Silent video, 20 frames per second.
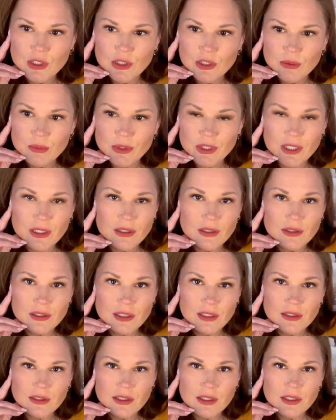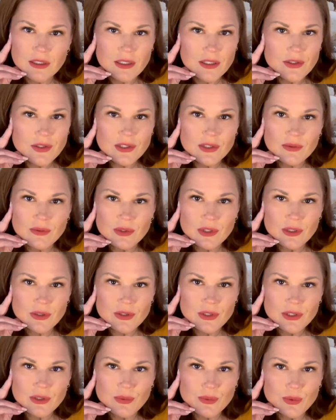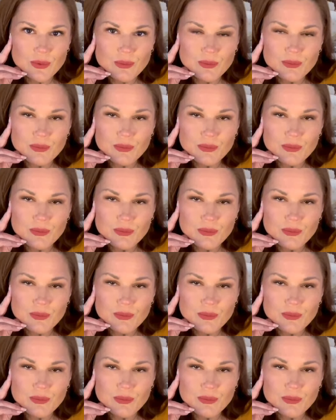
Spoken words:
But that last level there is different.